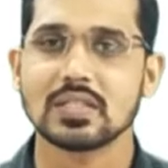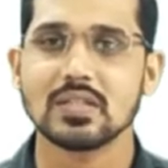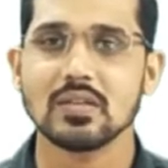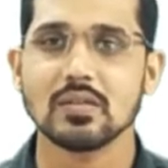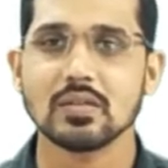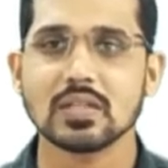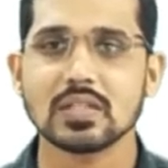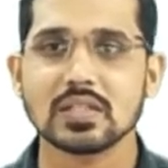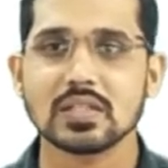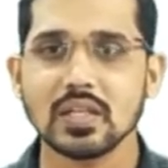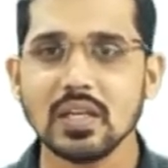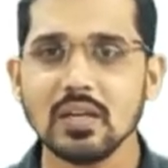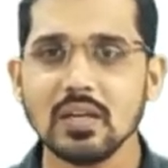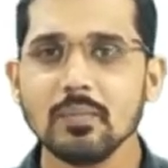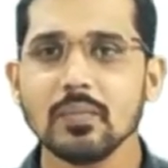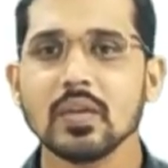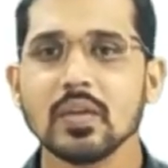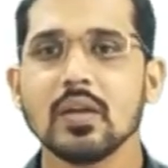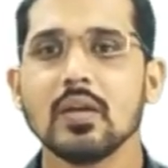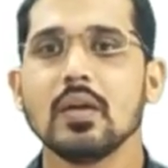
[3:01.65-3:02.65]
on the
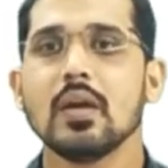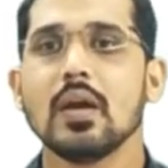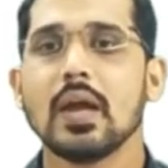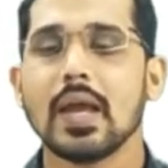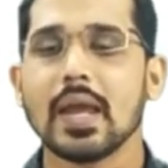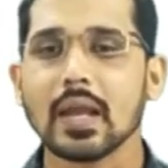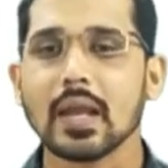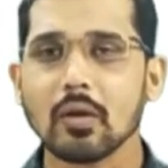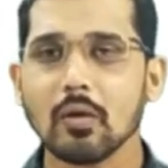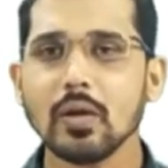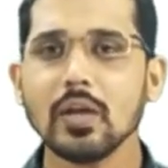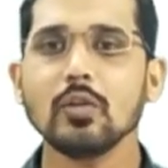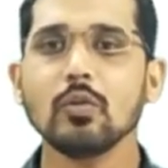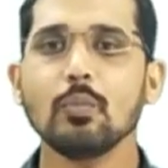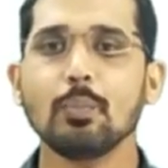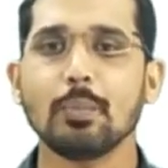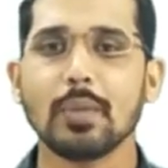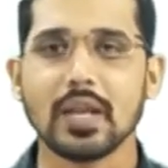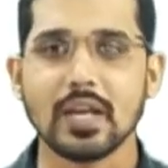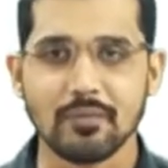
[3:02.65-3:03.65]
screen. According
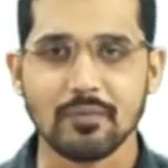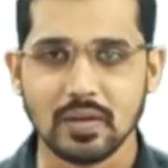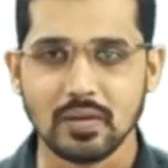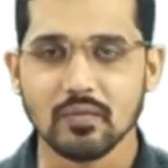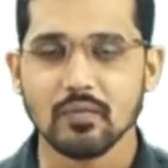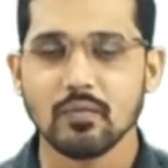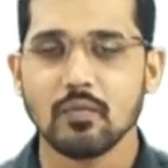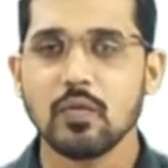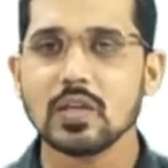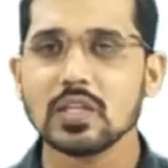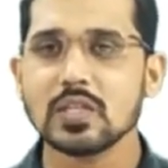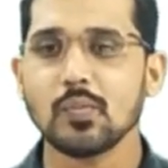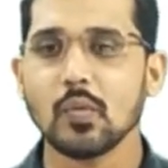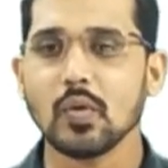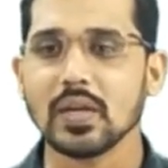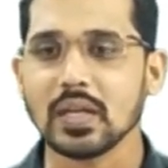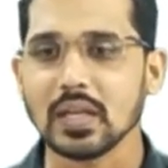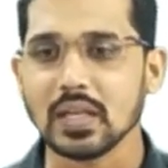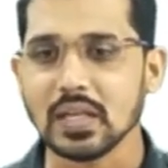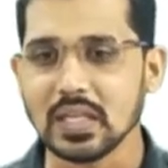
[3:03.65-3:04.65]
to paraffin, first
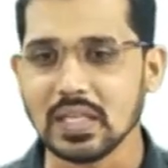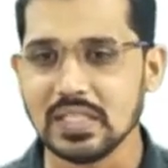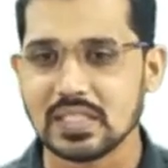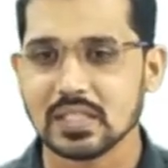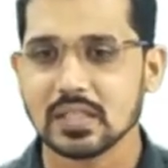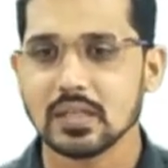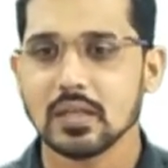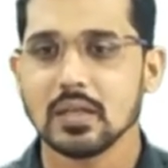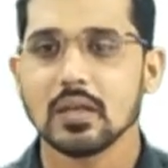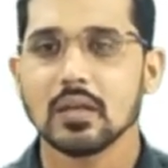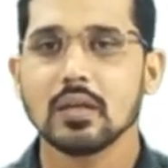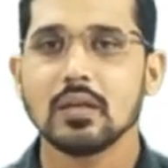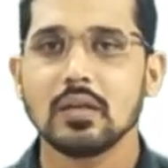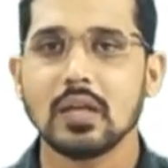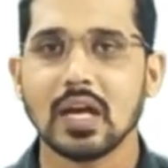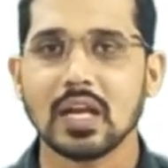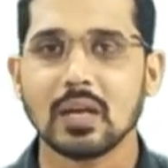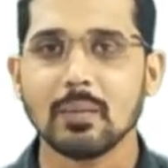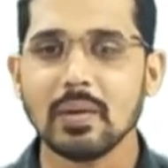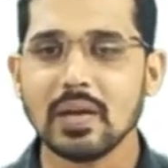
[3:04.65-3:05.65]
point is
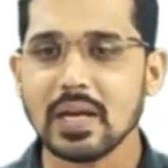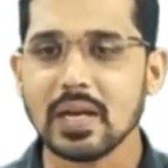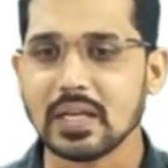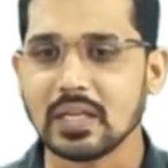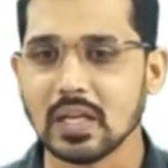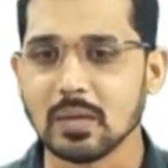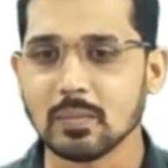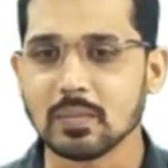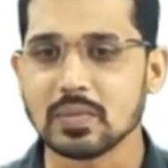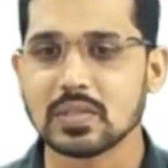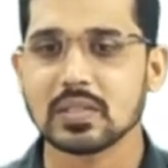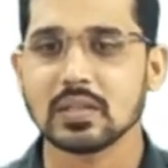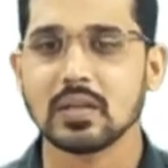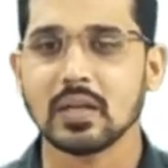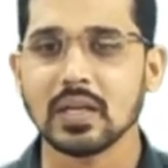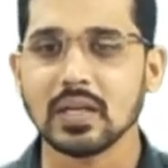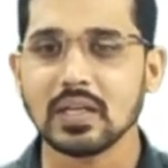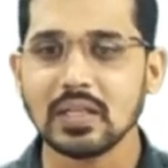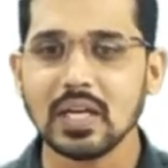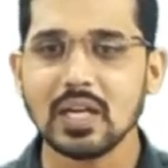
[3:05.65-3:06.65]
carbon atoms
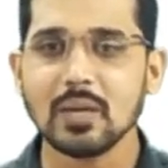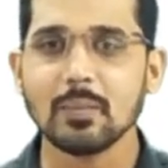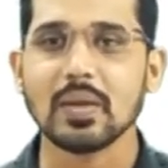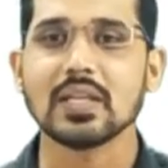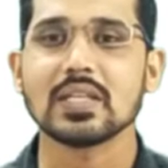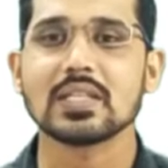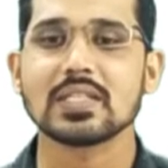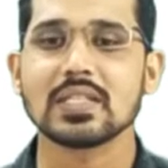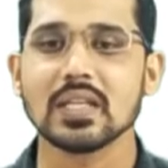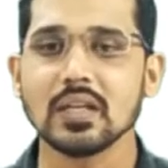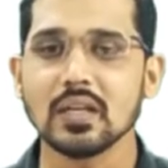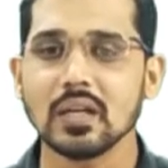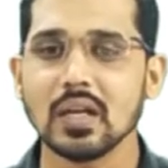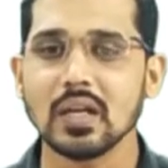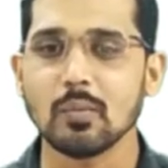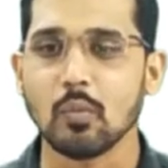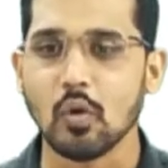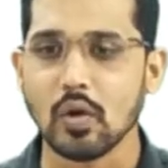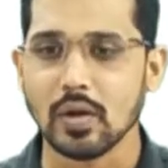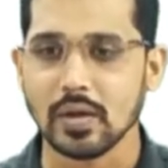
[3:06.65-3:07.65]
connected by a
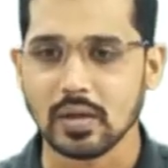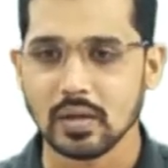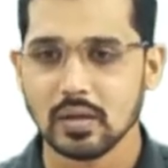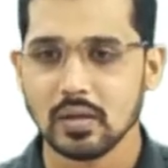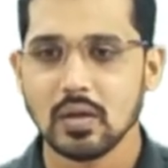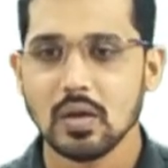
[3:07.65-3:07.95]
single bond.